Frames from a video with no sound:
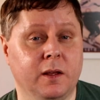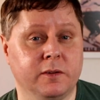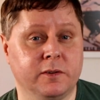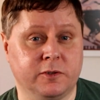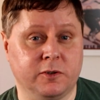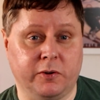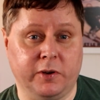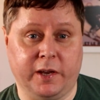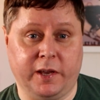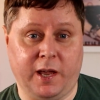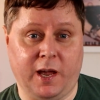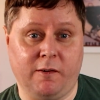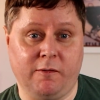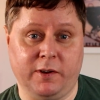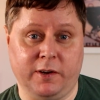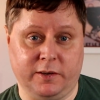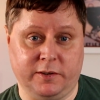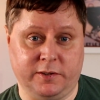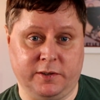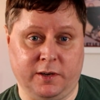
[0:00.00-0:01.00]
sonic
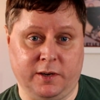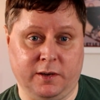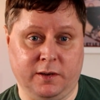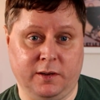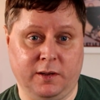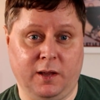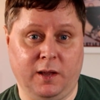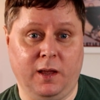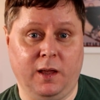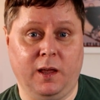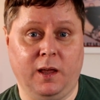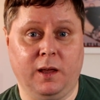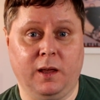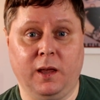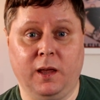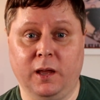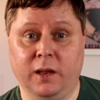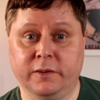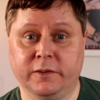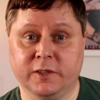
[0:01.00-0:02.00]
character
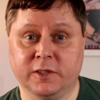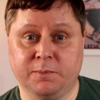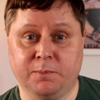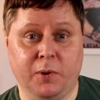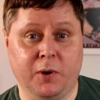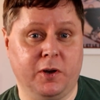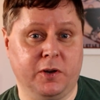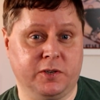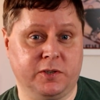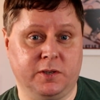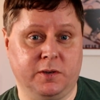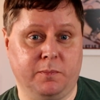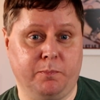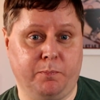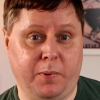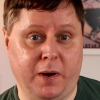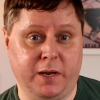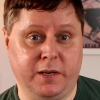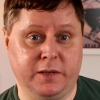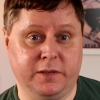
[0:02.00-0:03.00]
in dispersion and
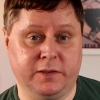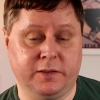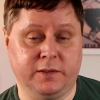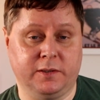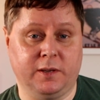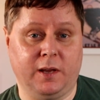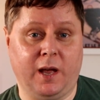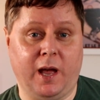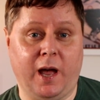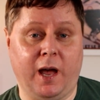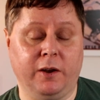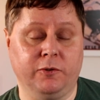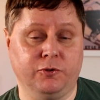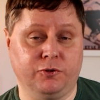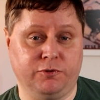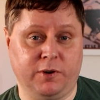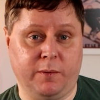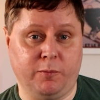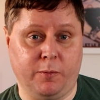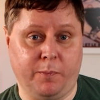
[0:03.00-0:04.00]
bass and
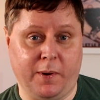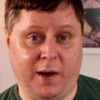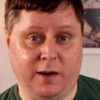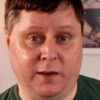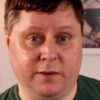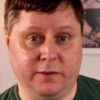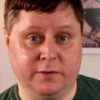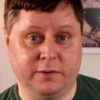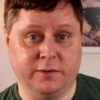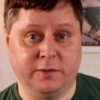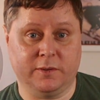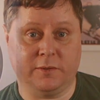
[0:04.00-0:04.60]
treble balance